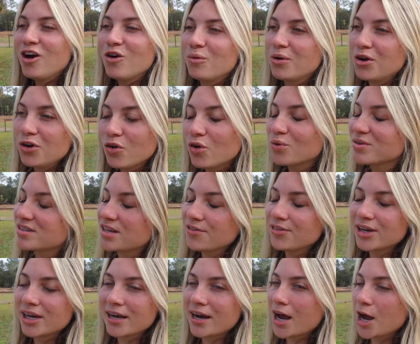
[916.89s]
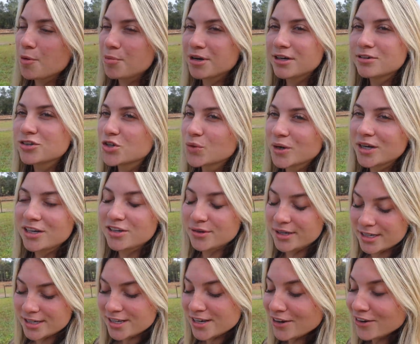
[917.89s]
We knew it was definitely gonna happen in
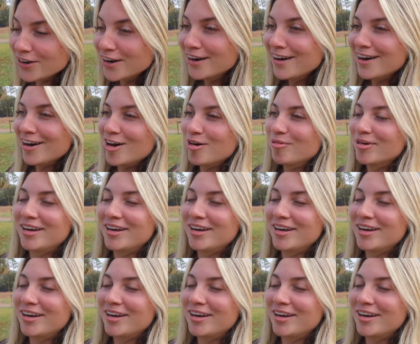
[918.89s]
2022,